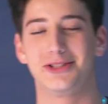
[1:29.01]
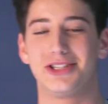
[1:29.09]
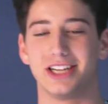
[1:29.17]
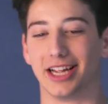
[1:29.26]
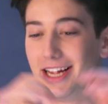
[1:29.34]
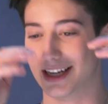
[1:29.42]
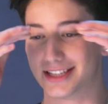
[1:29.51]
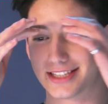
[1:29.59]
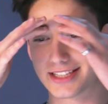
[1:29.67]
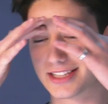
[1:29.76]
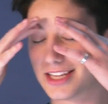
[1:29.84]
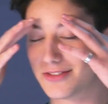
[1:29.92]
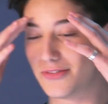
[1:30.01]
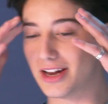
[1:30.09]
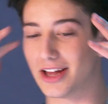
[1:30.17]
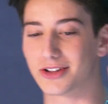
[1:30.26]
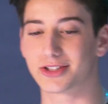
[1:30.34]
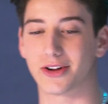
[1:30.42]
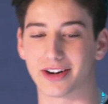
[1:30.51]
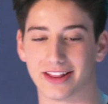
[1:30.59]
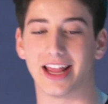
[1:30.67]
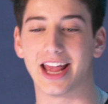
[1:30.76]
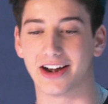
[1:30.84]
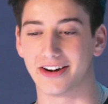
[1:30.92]
jeez, this video is going
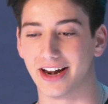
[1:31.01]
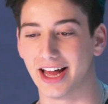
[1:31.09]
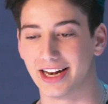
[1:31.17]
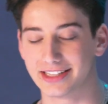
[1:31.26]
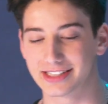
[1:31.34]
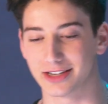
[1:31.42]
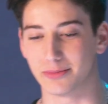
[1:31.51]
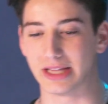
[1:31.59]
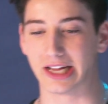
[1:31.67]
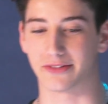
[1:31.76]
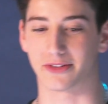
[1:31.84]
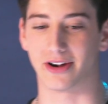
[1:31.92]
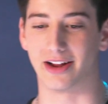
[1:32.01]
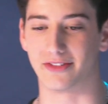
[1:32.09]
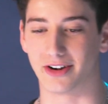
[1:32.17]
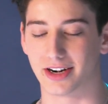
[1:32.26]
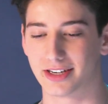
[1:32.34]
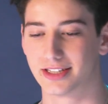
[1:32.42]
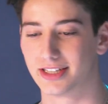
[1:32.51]
in the internet. It's gonna be there forever.